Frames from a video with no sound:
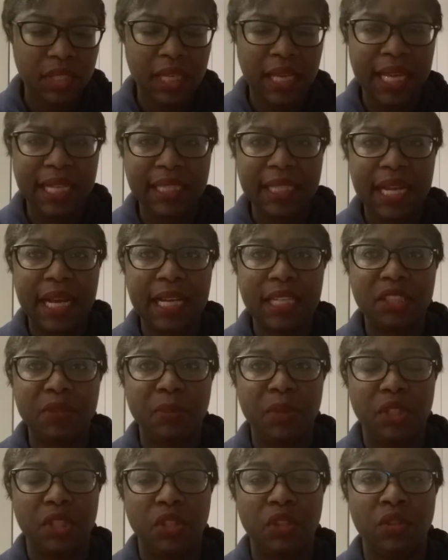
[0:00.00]
at the
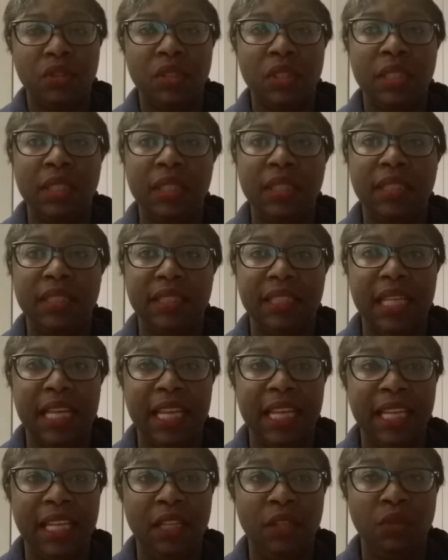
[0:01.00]
hospital,
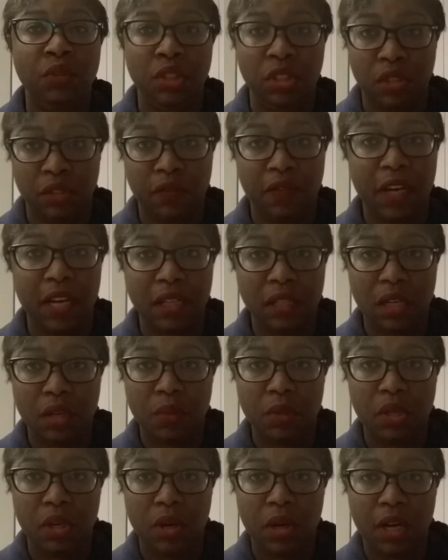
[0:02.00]
they, you know, fire alarm
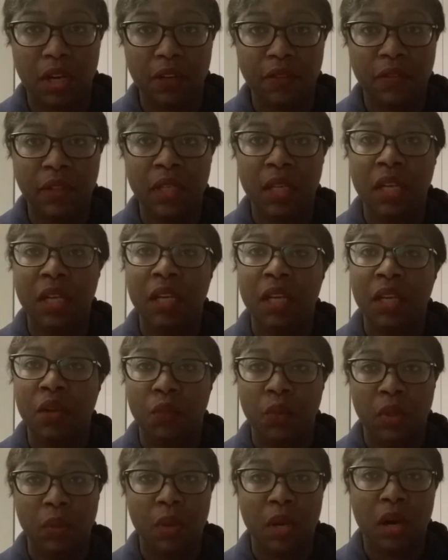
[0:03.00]
will go off.
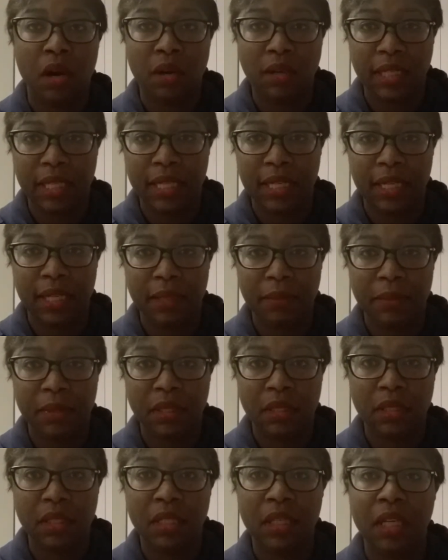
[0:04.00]
We will all get up
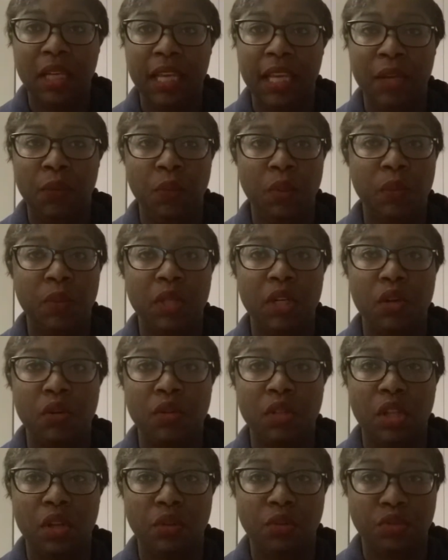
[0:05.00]
and we will go
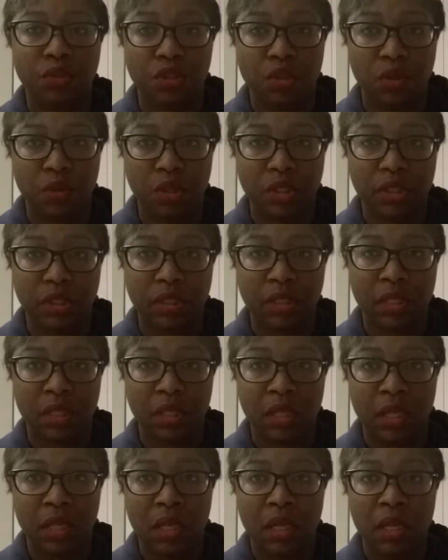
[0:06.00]
close doors.
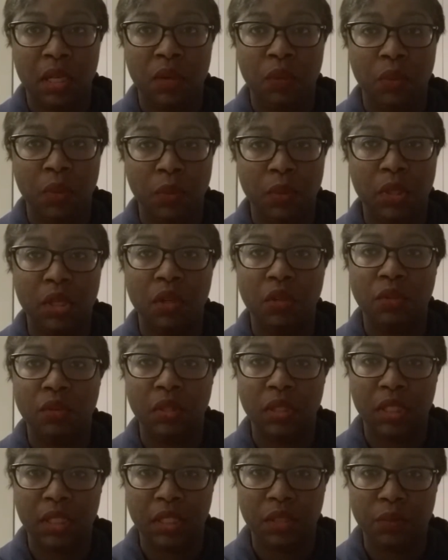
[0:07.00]
We would go
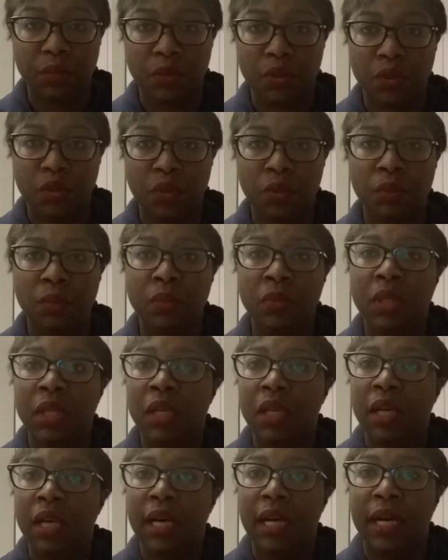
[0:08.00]
look in the room.
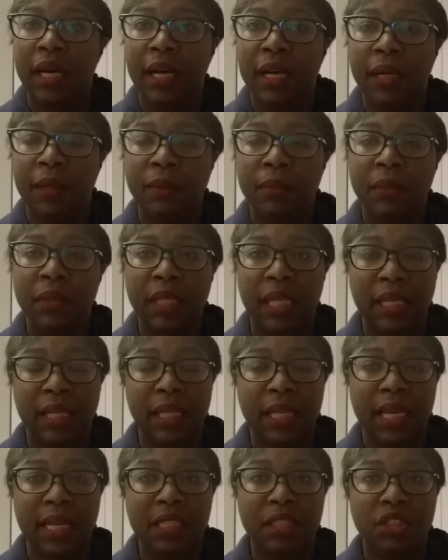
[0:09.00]
Um, like
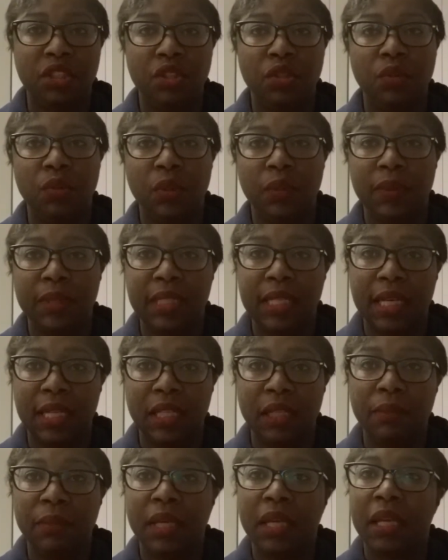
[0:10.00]
in ICU, we would tell
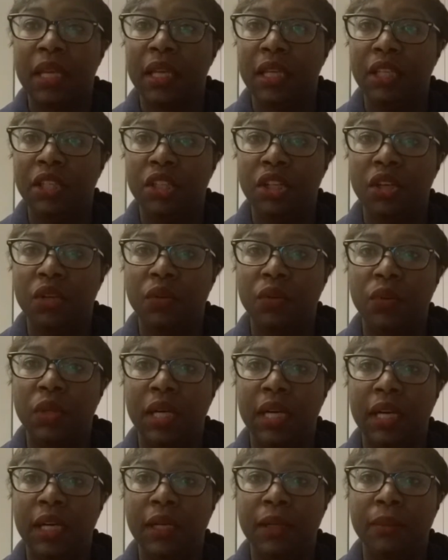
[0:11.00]
them, you know,
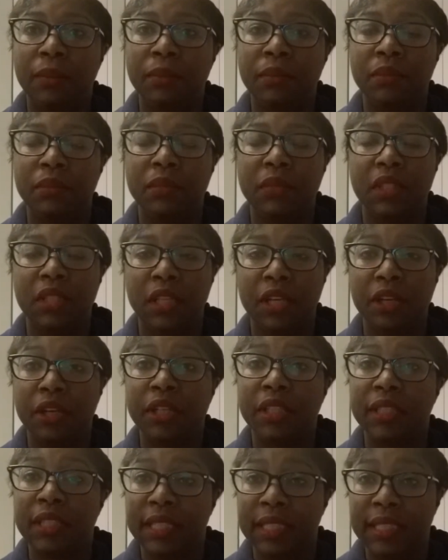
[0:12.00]
um,
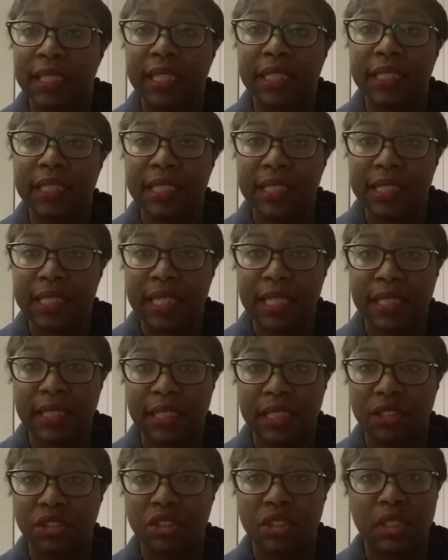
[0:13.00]
they're conducting a test.
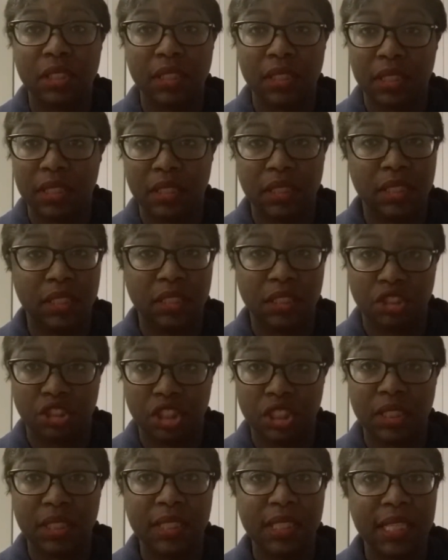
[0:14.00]
That's just, this is
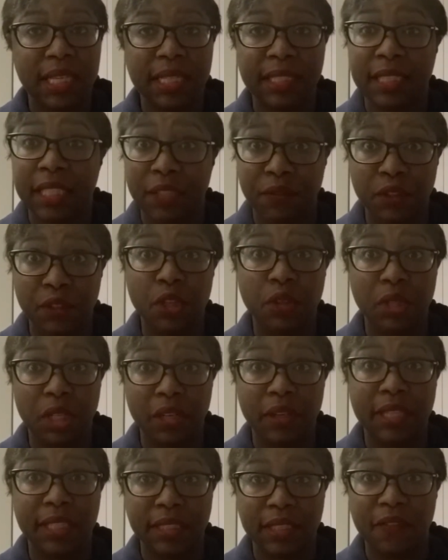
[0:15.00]
just a test, even though
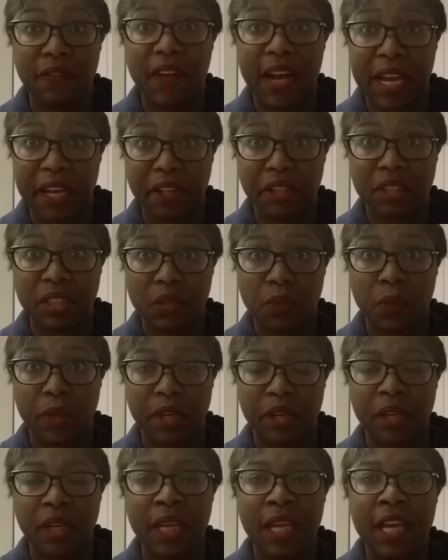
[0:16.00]
there is a fire
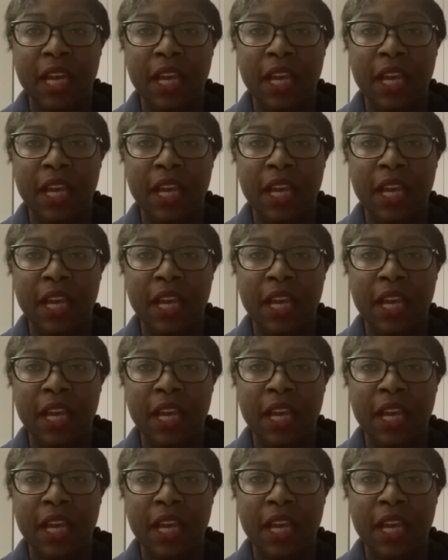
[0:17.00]
somewhere.